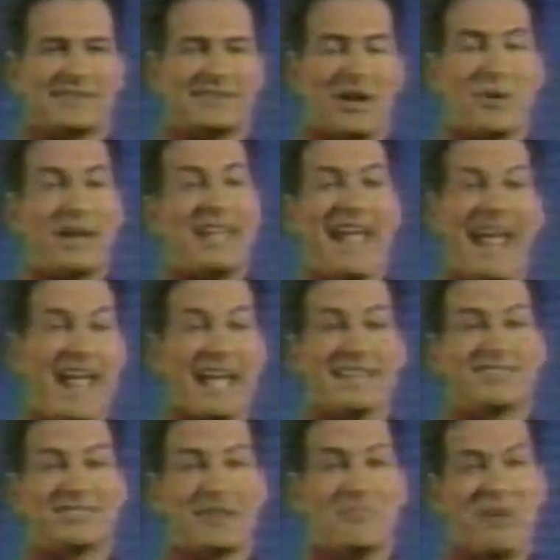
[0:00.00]
So he
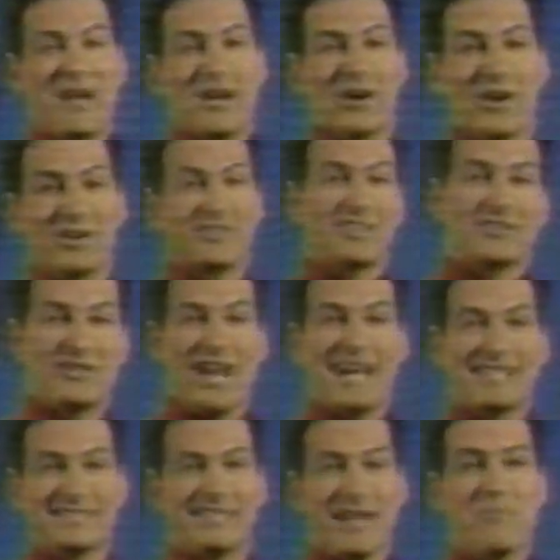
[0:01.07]
hands the mirror to
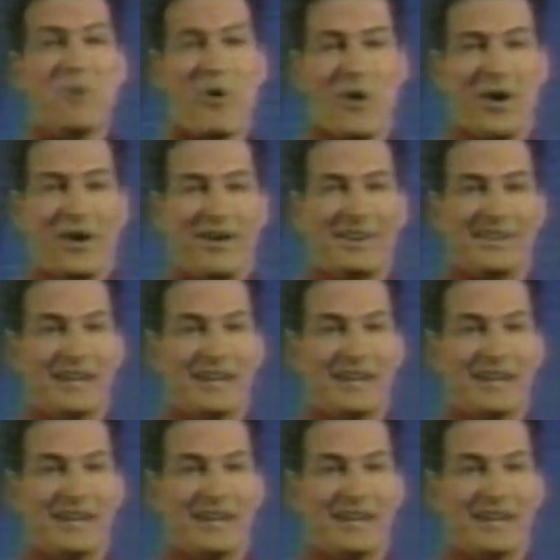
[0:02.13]
Jane Seymour.